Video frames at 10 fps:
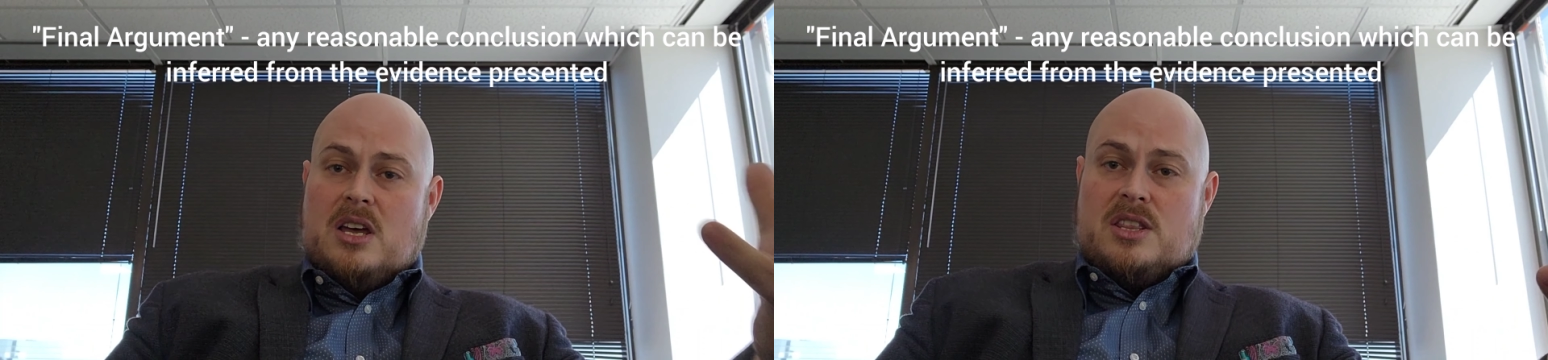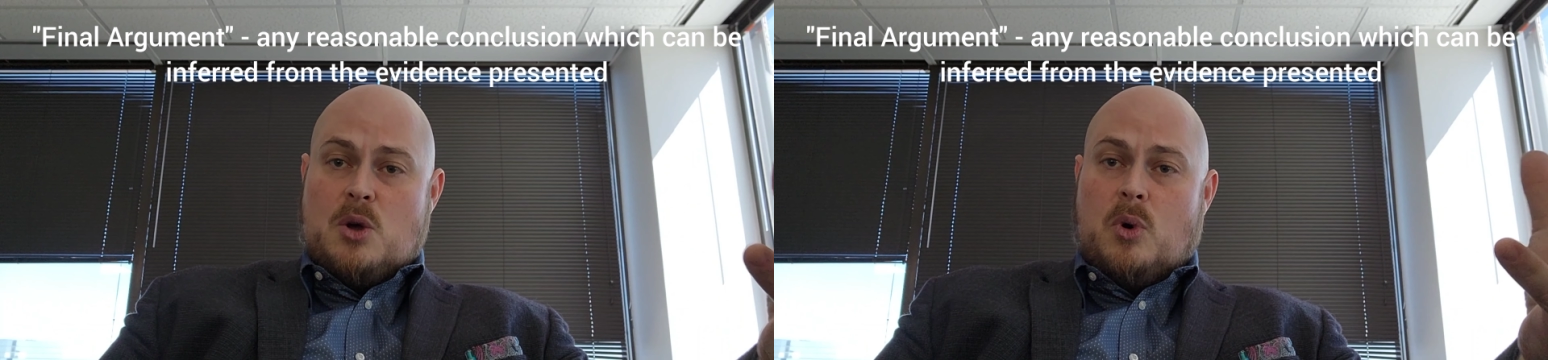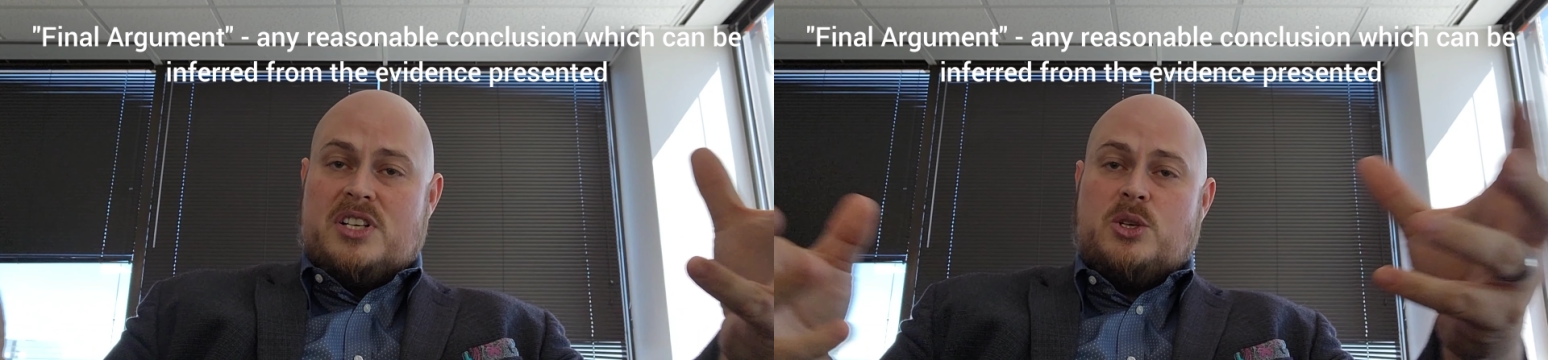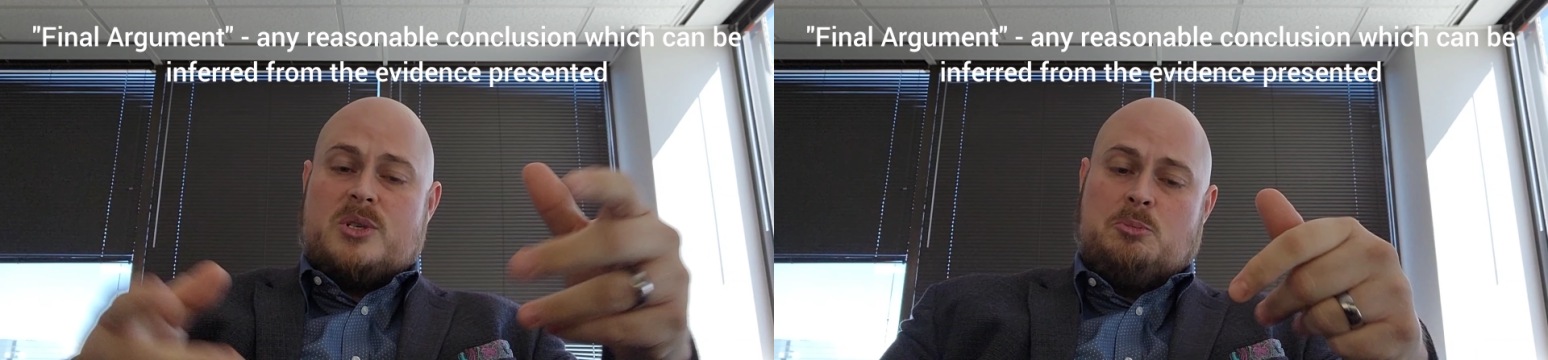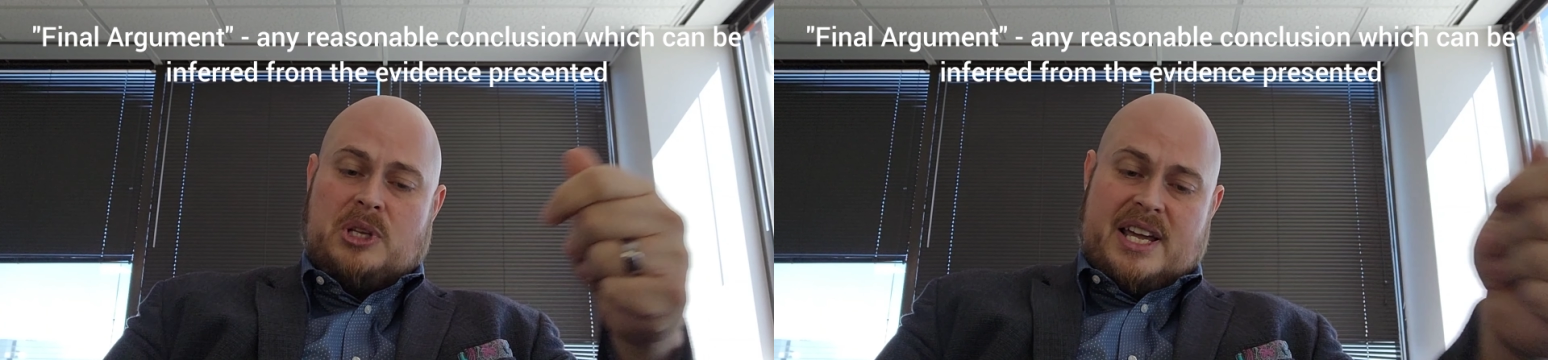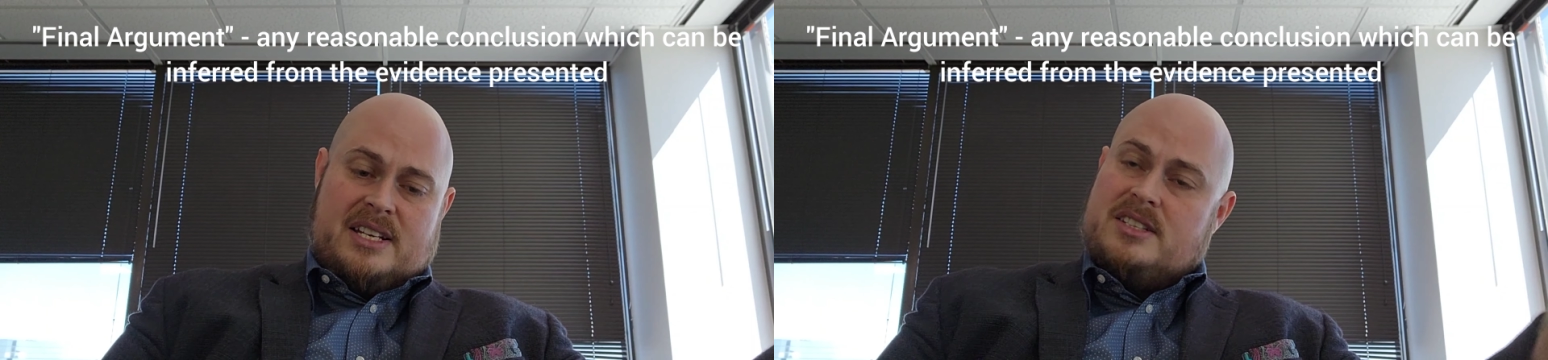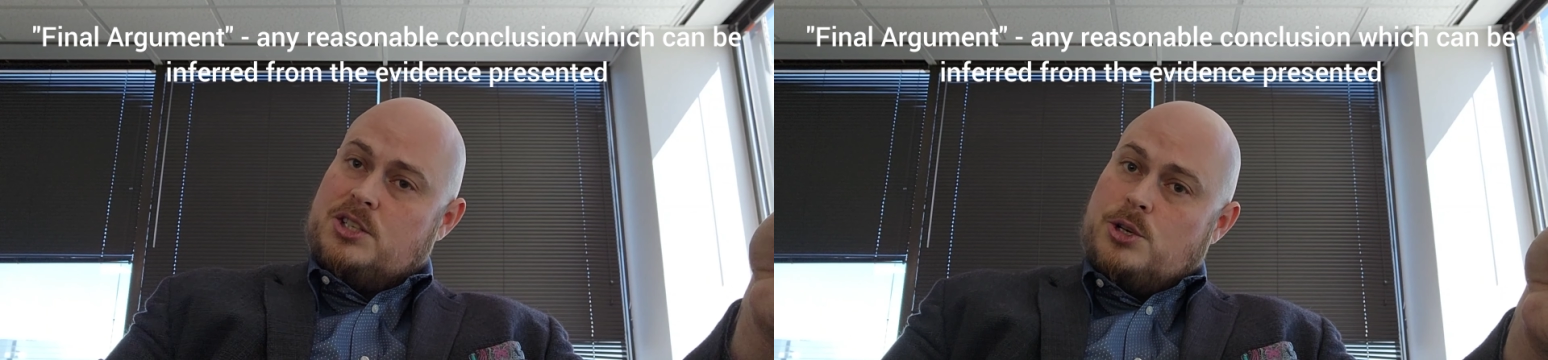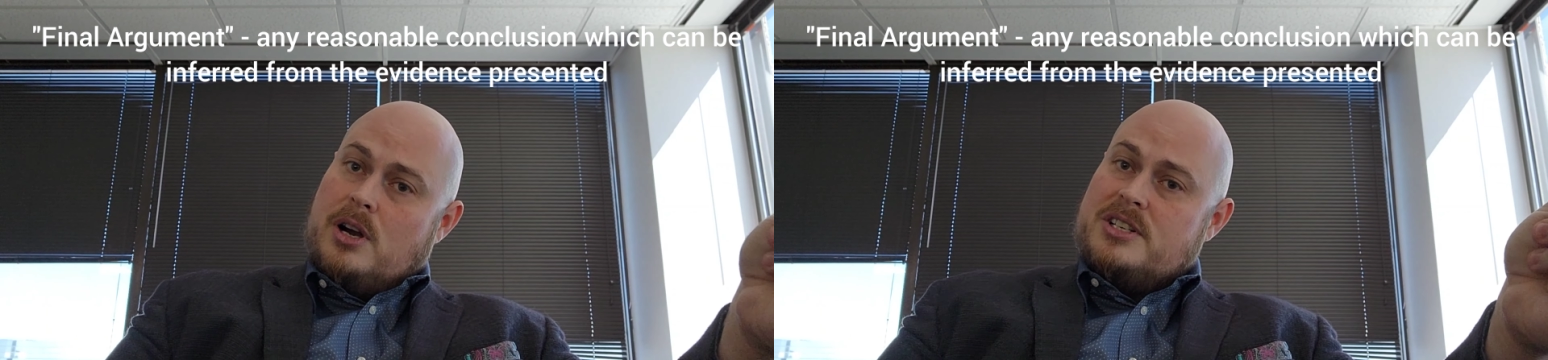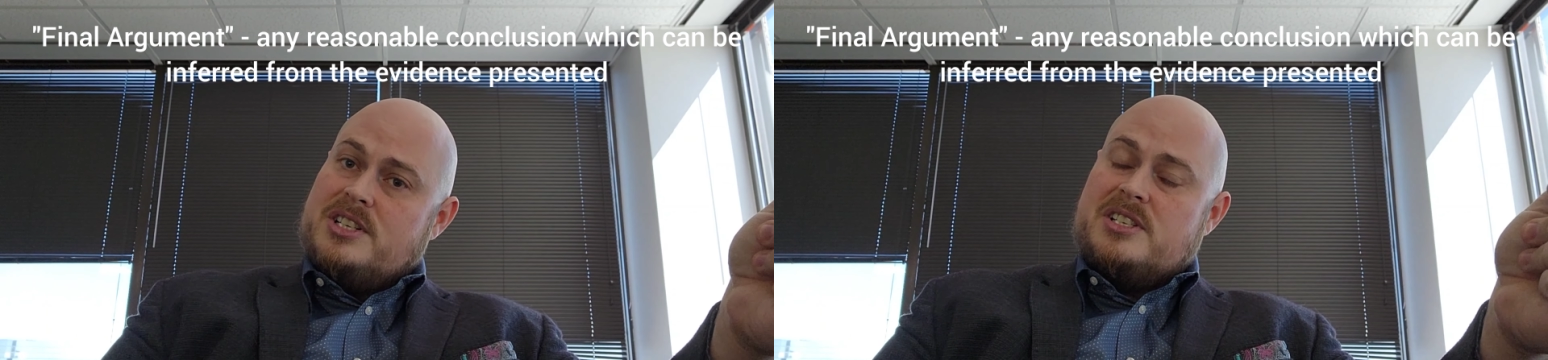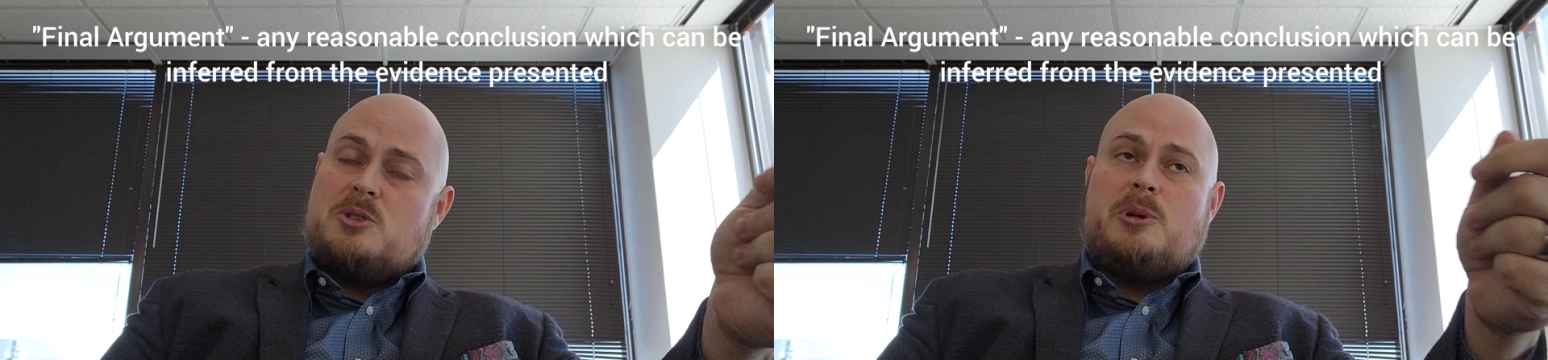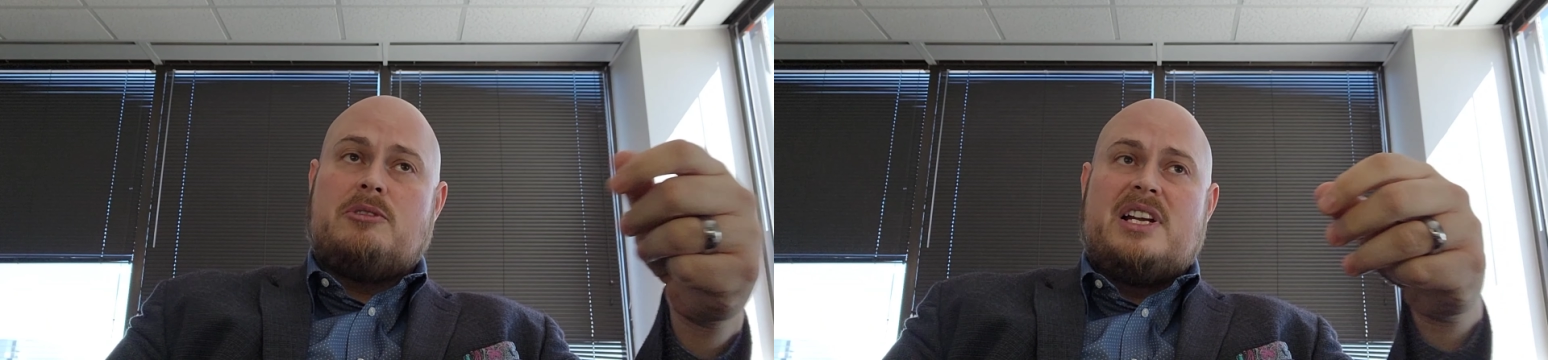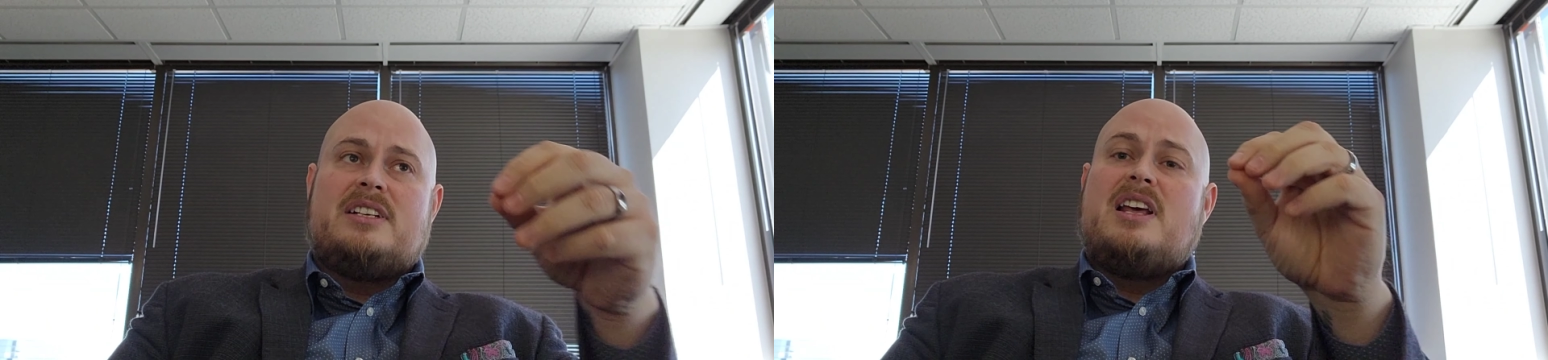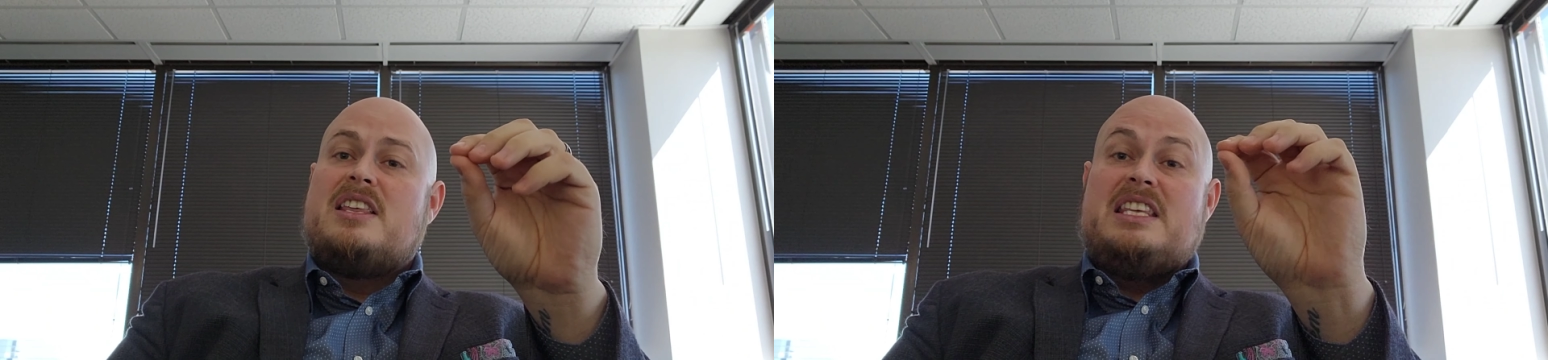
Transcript: they want to explain the charge as it's been written.